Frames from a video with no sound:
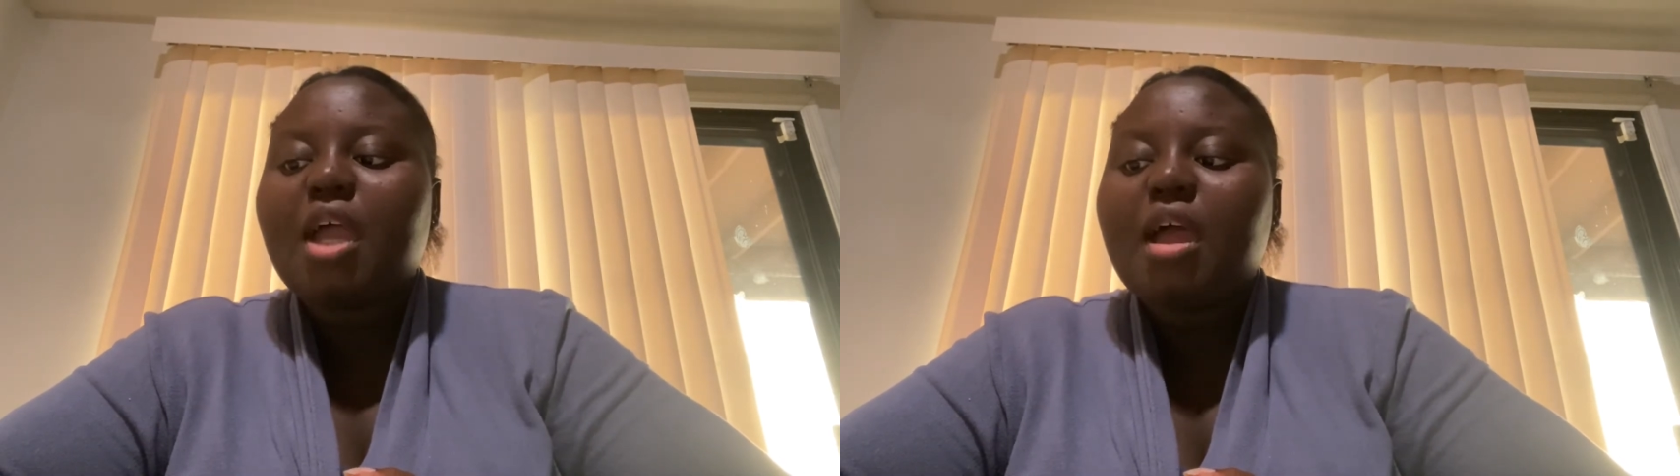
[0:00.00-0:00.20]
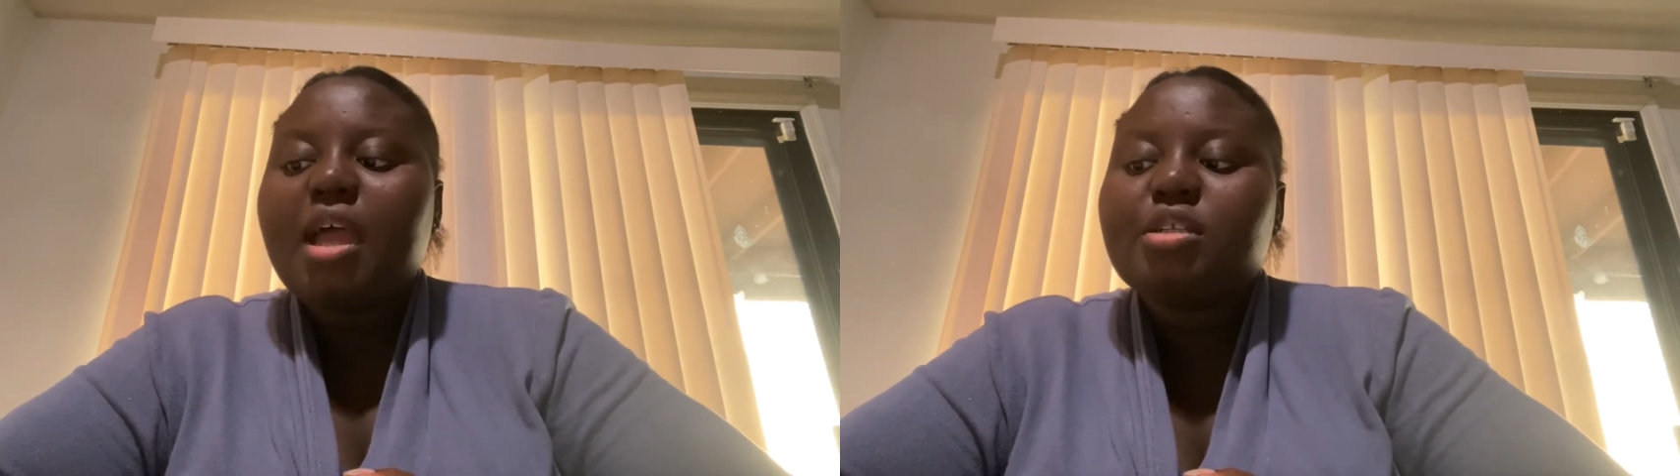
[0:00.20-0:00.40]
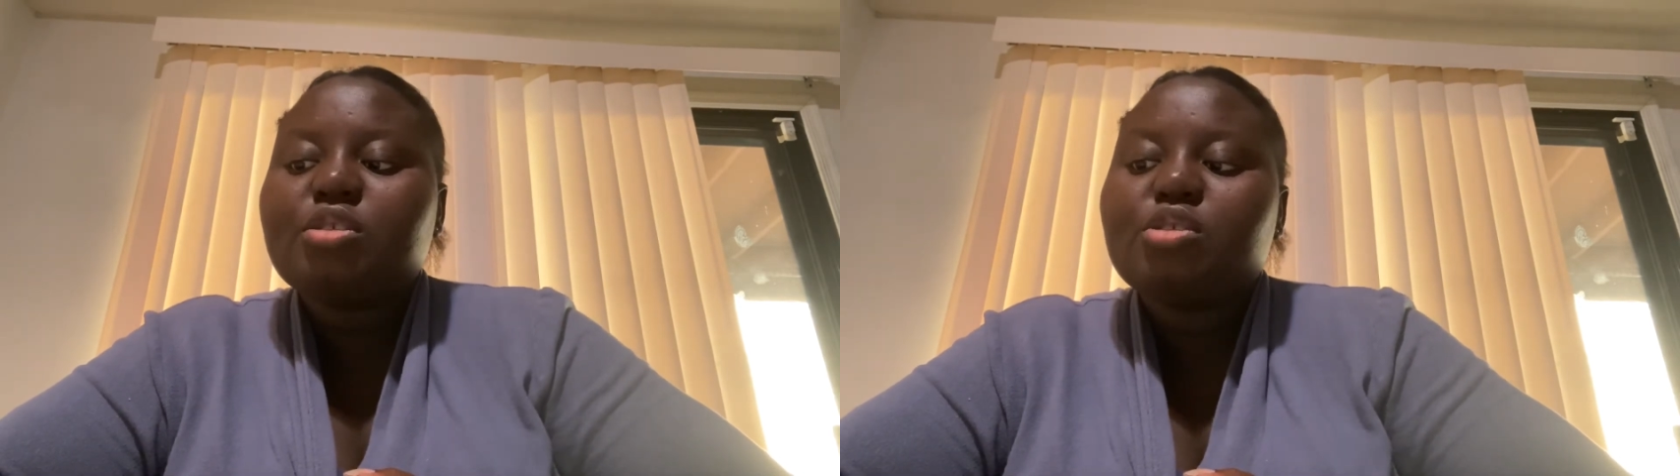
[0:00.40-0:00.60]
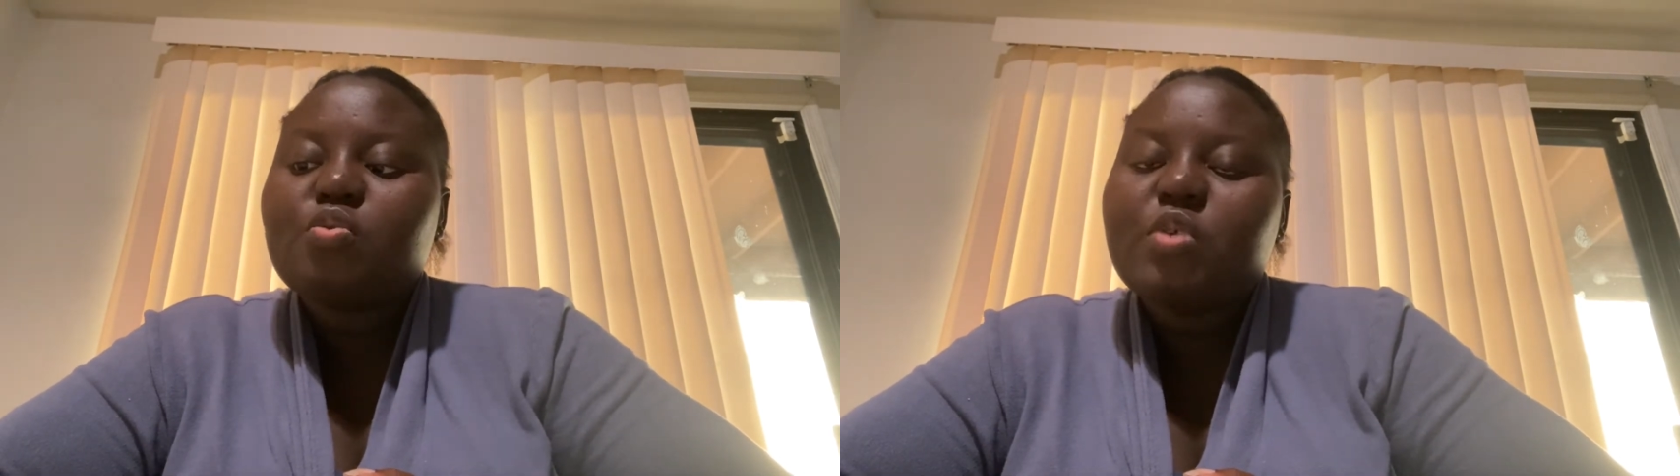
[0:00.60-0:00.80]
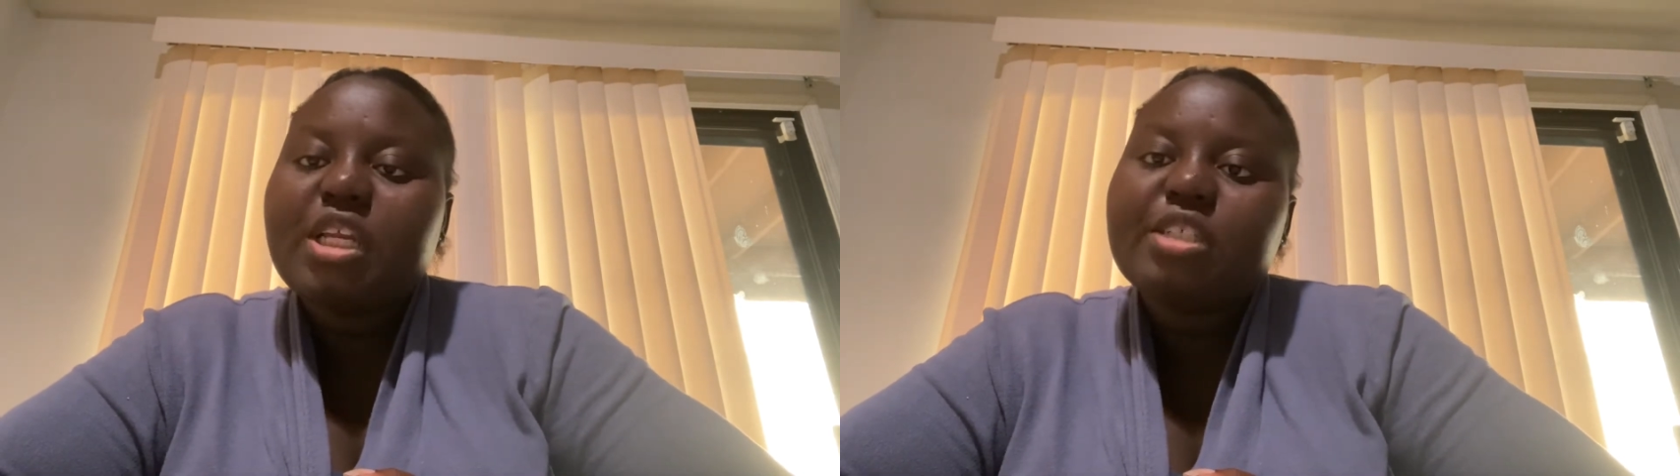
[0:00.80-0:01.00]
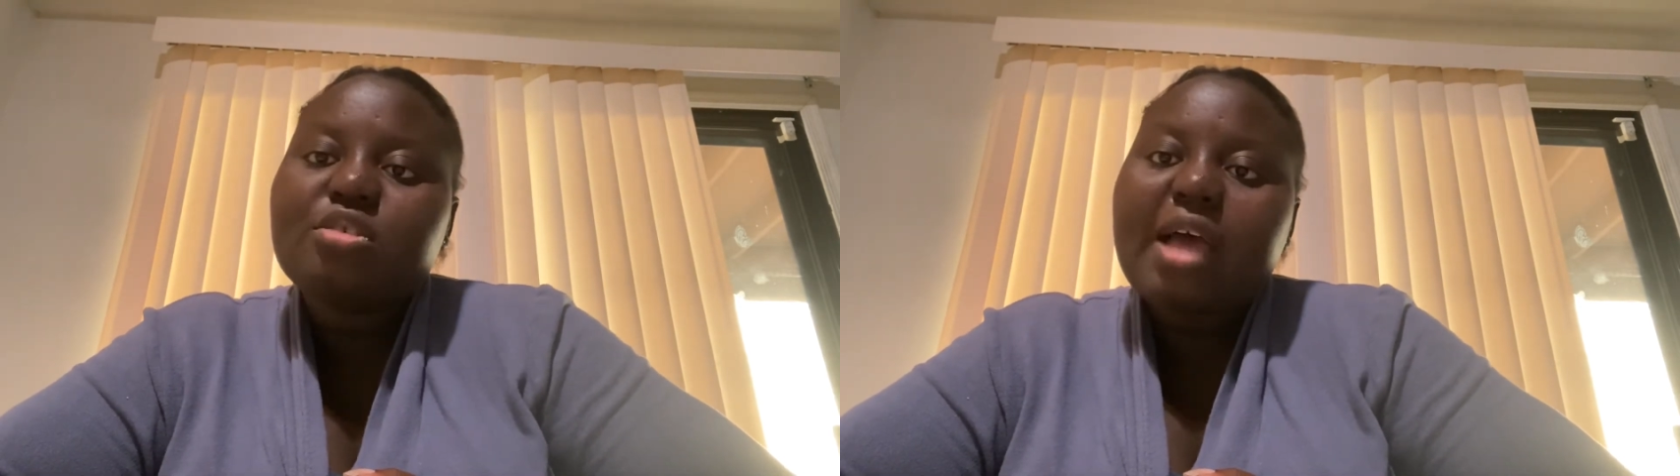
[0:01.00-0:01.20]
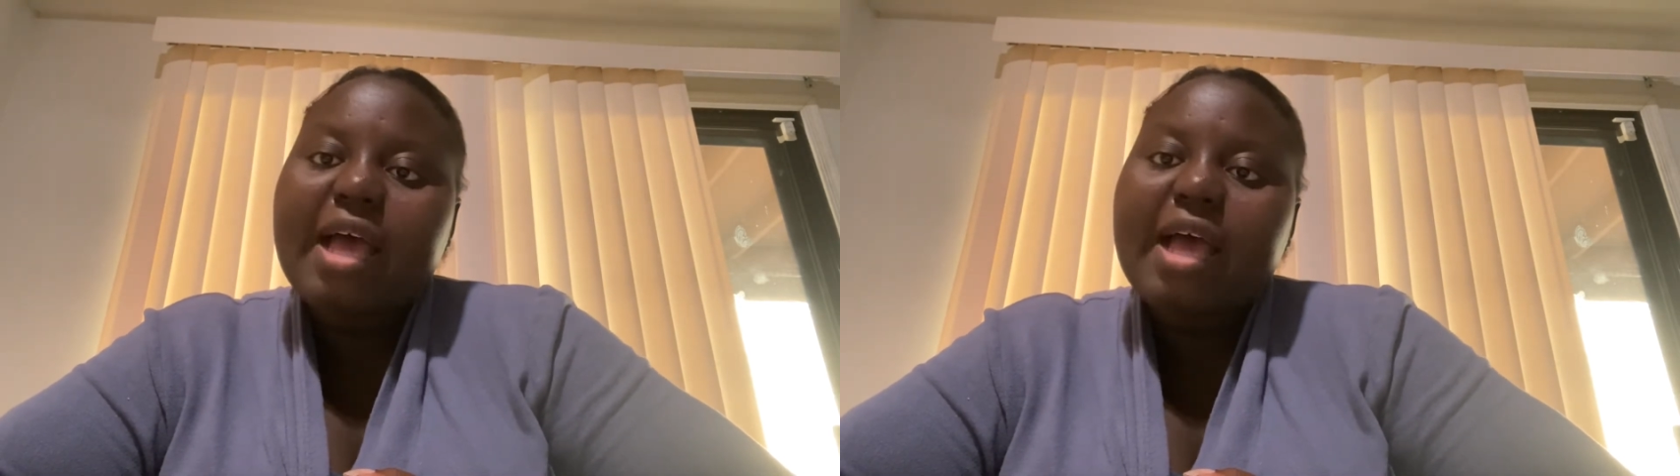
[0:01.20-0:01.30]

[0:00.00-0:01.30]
and we need to